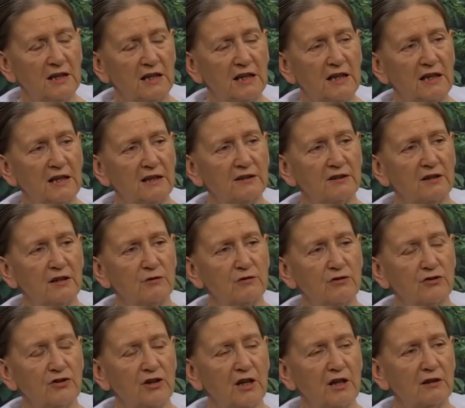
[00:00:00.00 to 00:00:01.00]
And those
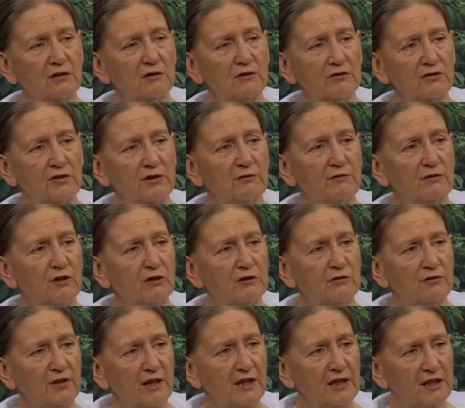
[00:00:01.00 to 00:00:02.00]
cycles
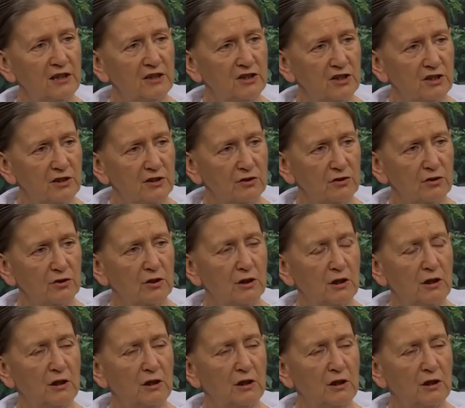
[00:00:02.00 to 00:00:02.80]
involve ages.